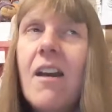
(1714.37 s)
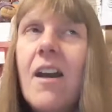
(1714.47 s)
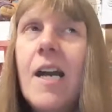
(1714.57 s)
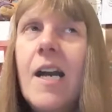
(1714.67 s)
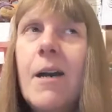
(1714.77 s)

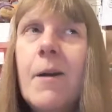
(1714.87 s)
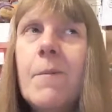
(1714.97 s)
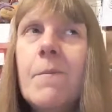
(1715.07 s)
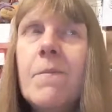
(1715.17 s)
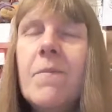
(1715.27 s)

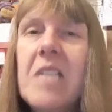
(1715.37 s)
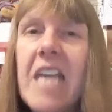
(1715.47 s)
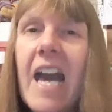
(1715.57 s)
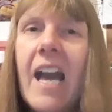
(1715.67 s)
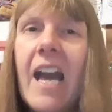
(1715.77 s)

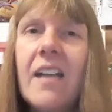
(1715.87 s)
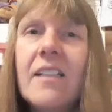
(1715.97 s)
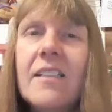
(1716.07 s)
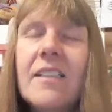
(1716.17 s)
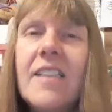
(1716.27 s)
Yeah,
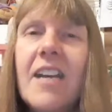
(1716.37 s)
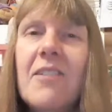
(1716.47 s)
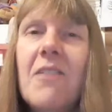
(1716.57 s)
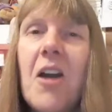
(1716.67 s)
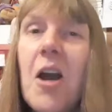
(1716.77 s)

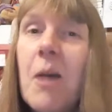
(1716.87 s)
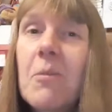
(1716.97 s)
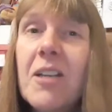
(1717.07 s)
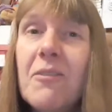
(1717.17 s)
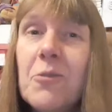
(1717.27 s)
so I'm
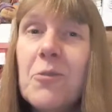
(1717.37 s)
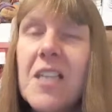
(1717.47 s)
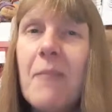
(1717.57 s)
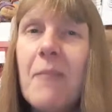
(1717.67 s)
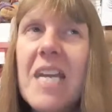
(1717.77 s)
looking forward
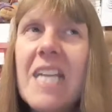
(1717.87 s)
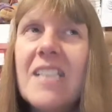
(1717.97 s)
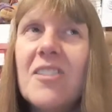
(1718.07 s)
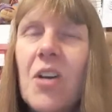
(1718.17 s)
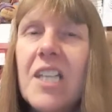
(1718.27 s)
to that, but
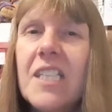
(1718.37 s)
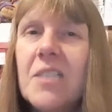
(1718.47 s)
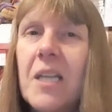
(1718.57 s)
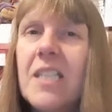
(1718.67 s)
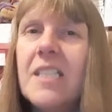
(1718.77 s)
he's not in his
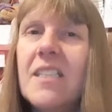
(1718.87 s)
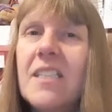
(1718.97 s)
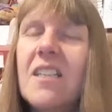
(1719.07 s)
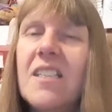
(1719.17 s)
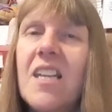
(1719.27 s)
20s. He's
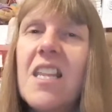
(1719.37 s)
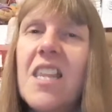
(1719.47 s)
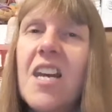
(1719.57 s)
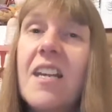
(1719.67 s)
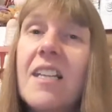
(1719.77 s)
in his early
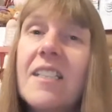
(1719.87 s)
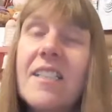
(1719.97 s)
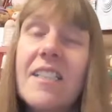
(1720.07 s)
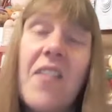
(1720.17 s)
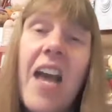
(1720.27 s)

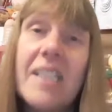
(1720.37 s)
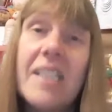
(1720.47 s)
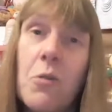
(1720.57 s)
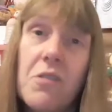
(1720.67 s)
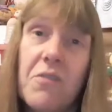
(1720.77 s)
30s. So that
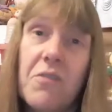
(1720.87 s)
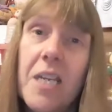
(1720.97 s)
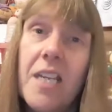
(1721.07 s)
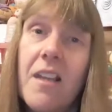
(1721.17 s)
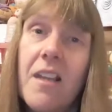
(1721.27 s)
is older for
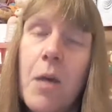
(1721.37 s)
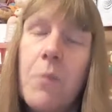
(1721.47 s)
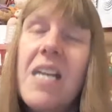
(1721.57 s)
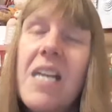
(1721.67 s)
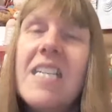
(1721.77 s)
me.
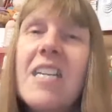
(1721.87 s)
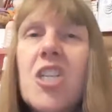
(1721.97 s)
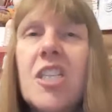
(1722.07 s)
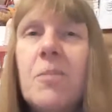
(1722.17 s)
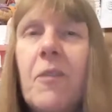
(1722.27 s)
But I did
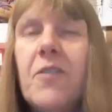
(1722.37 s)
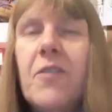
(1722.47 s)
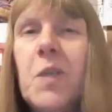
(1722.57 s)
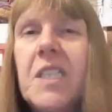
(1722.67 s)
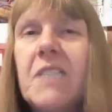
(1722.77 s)
adjust my
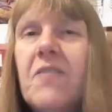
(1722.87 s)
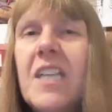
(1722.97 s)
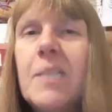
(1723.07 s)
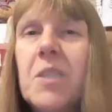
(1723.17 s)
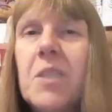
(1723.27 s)
filters in
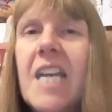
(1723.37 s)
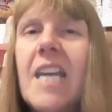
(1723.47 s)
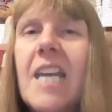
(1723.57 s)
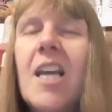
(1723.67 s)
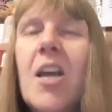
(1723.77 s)
Facebook
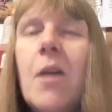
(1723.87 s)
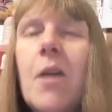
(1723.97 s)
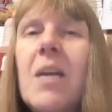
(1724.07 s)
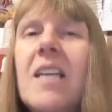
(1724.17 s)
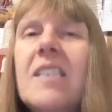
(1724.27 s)
dating
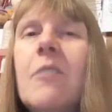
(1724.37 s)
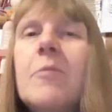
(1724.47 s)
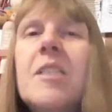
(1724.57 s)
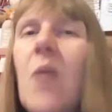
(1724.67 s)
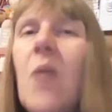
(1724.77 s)
because
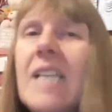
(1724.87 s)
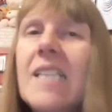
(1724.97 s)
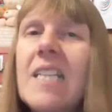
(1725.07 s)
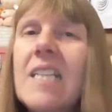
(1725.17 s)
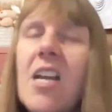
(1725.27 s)
I'm still
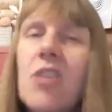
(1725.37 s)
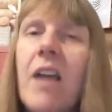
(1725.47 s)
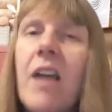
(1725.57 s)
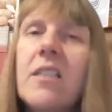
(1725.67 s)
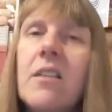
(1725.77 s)
aesthetically
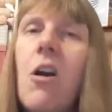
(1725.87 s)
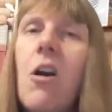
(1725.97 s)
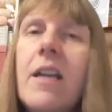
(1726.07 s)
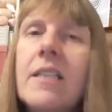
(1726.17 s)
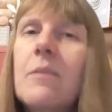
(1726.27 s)
attracted to a
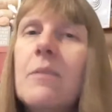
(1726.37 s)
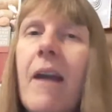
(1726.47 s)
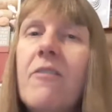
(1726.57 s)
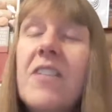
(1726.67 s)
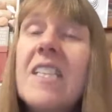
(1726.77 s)
guy. It doesn't
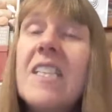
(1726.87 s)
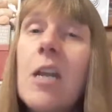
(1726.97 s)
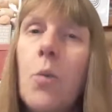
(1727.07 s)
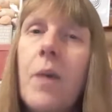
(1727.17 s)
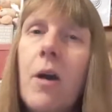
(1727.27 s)
matter if he's a
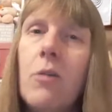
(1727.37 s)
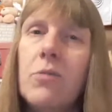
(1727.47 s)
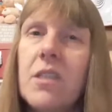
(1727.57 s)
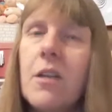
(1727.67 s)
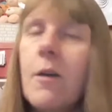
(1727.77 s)
little bit
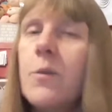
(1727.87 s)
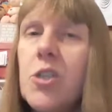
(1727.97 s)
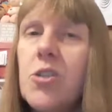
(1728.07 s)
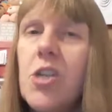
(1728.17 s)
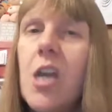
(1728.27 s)
older than I would
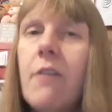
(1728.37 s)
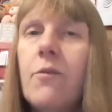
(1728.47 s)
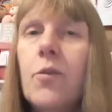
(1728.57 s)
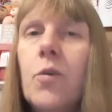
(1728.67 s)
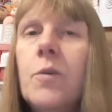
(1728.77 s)
usually go
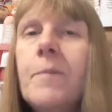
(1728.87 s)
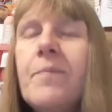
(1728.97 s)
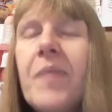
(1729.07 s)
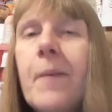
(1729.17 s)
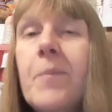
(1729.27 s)
for
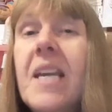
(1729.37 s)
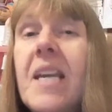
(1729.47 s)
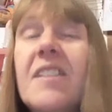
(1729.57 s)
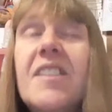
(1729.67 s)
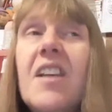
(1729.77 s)

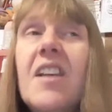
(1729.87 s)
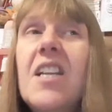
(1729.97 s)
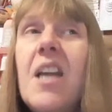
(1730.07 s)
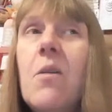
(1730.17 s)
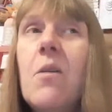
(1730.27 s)
because,
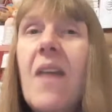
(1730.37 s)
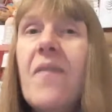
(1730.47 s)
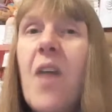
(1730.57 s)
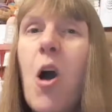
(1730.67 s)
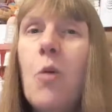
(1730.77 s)
you know,
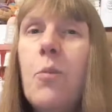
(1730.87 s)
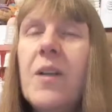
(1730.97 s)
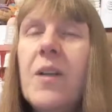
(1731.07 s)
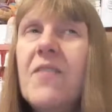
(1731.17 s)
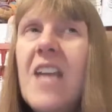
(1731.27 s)
the whole
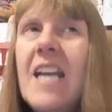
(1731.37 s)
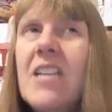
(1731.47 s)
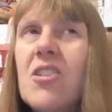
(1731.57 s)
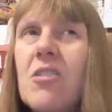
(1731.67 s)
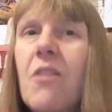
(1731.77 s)
point of the
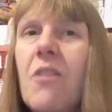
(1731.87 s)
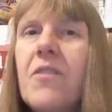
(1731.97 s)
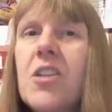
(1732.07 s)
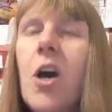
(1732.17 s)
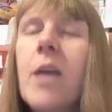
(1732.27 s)
age a lot of
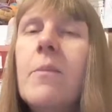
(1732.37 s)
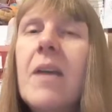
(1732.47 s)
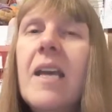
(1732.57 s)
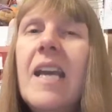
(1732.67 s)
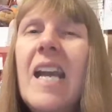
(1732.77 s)
the time
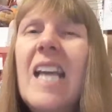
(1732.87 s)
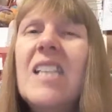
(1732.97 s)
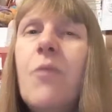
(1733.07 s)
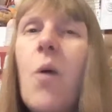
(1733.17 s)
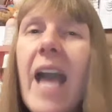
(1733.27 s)

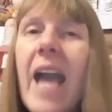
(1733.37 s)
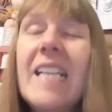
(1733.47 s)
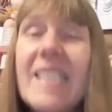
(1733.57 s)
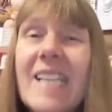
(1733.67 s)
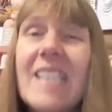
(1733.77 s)
is for
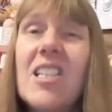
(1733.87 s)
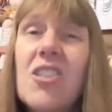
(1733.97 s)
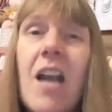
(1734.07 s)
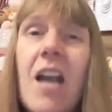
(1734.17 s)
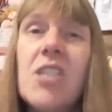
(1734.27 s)
aesthetic
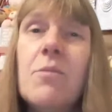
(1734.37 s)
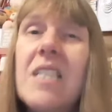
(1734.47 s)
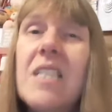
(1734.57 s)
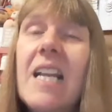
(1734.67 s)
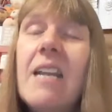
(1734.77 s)
attraction,
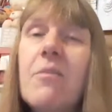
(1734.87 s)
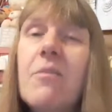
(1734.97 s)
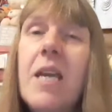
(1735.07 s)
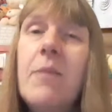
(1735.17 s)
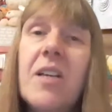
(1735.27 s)
particularly with
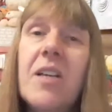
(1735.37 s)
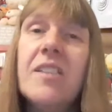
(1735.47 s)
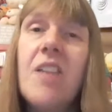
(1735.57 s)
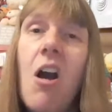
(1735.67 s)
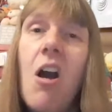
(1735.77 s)
me,
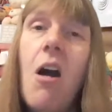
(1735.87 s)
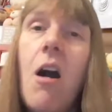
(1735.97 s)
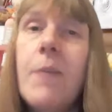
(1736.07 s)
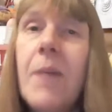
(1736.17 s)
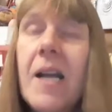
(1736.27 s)
because
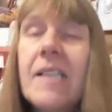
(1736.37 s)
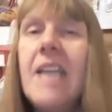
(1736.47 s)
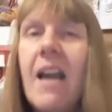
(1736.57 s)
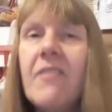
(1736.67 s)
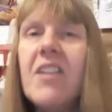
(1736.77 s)
I
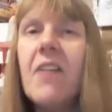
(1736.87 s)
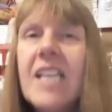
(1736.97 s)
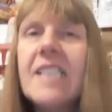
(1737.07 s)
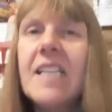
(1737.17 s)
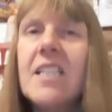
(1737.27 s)
personally have to have
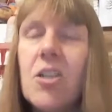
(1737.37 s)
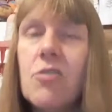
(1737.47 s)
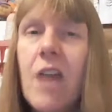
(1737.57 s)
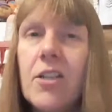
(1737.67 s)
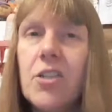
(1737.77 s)
aesthetic
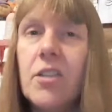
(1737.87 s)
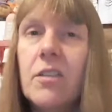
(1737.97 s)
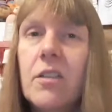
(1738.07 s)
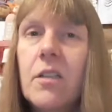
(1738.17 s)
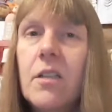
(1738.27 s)

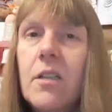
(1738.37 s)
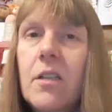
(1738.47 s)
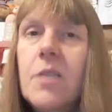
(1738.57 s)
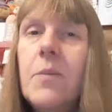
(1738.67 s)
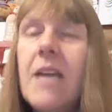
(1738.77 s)
attraction
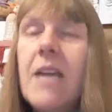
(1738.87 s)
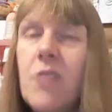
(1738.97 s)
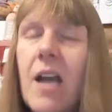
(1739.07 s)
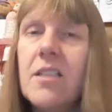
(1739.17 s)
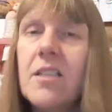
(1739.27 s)
to be
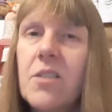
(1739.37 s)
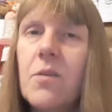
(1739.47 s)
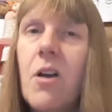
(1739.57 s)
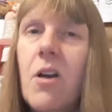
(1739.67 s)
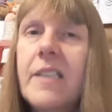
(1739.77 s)
attracted
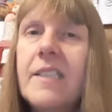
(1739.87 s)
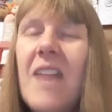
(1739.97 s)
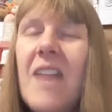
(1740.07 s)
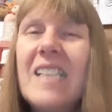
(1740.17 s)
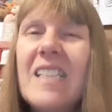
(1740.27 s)
to a guy.
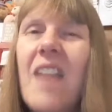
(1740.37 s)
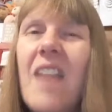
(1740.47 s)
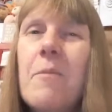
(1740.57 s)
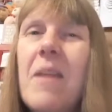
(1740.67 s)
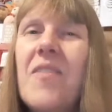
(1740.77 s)
So that is
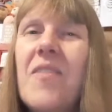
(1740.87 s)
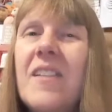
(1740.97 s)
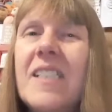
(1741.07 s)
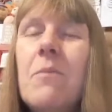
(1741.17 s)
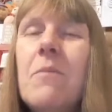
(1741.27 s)
another myth.
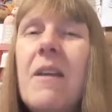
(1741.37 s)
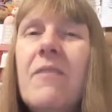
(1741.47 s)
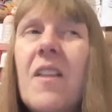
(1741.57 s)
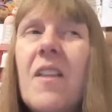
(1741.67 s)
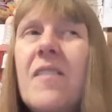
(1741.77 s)
Some
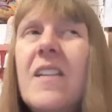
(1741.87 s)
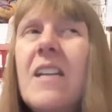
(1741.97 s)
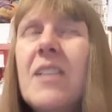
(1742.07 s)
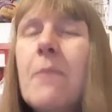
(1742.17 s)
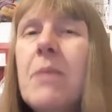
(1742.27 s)
myths, you
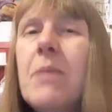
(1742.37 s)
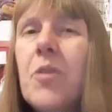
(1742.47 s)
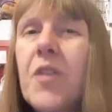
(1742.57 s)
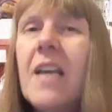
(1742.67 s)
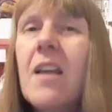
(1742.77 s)
know, some
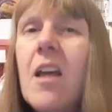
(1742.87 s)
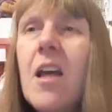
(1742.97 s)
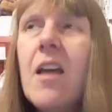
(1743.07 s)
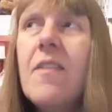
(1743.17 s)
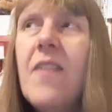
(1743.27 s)
people think
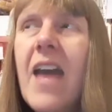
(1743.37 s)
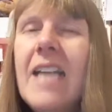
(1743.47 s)
that